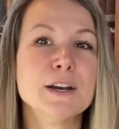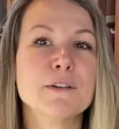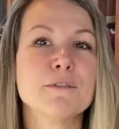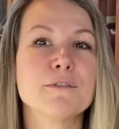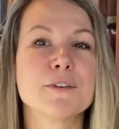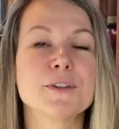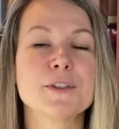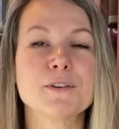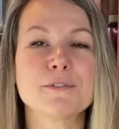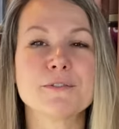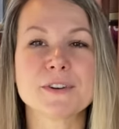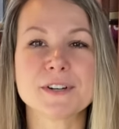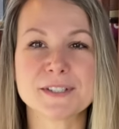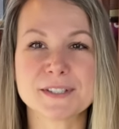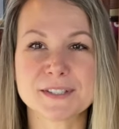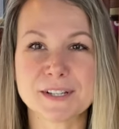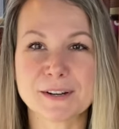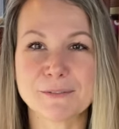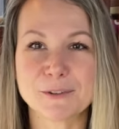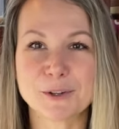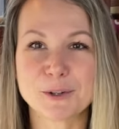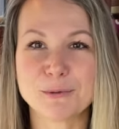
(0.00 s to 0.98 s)
for the first
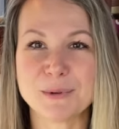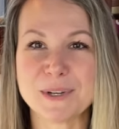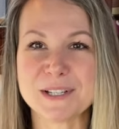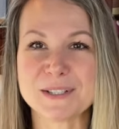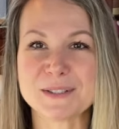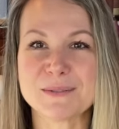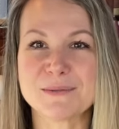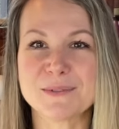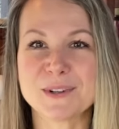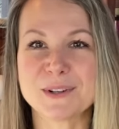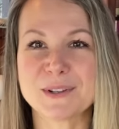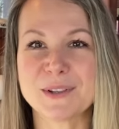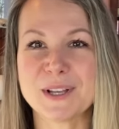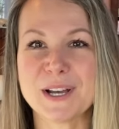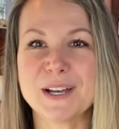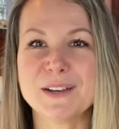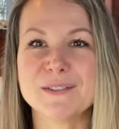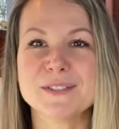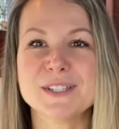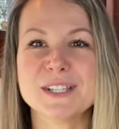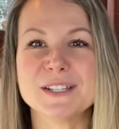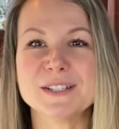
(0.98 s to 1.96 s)
several weeks of their lives